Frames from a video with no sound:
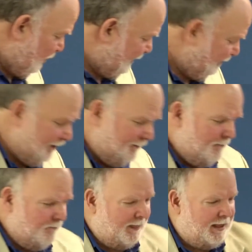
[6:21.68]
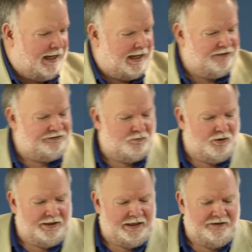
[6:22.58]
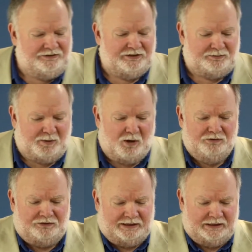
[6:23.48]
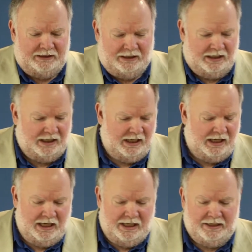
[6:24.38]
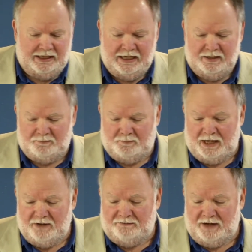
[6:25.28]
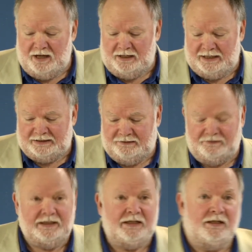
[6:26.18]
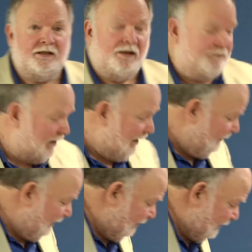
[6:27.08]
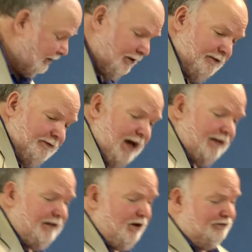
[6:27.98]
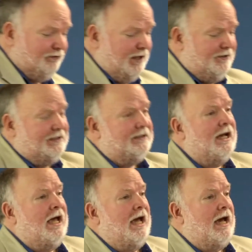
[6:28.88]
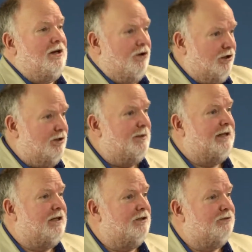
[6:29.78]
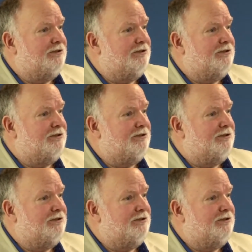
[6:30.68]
Reisman is the one that is exposing the pedophile activity of the Kinsey Institute. In fact, the Australian had an article about Dr.